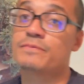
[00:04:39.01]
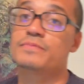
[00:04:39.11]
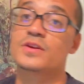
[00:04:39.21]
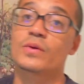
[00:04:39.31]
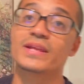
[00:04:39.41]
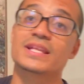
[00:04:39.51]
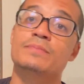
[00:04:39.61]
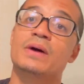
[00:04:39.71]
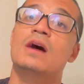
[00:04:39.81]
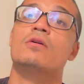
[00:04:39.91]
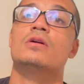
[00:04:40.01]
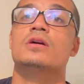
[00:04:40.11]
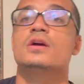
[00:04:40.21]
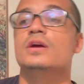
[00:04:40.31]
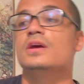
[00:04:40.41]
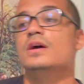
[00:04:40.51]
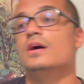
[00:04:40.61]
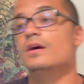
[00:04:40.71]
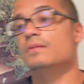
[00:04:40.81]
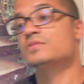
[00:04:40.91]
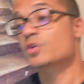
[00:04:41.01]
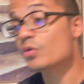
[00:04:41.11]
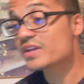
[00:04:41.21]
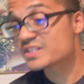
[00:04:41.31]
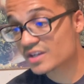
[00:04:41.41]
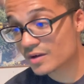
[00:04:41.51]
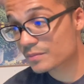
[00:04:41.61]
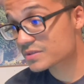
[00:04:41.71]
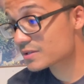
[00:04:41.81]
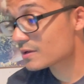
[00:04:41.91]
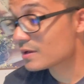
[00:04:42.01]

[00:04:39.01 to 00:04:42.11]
you know, elite power. Tony Tubbs